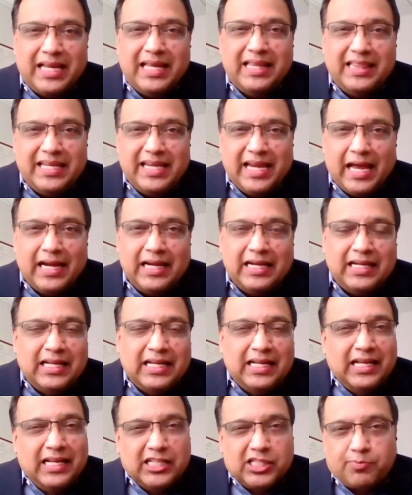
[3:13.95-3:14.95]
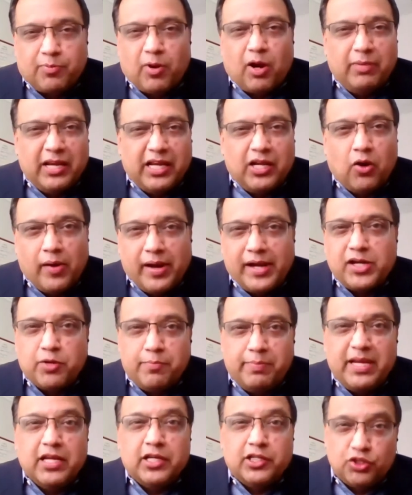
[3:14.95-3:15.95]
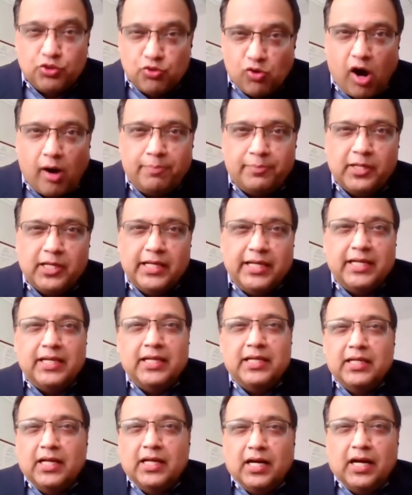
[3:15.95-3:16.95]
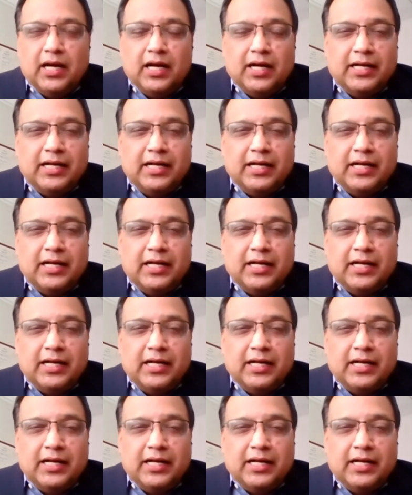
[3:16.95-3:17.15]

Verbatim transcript: But in the end, it's probably going to be a duopoly.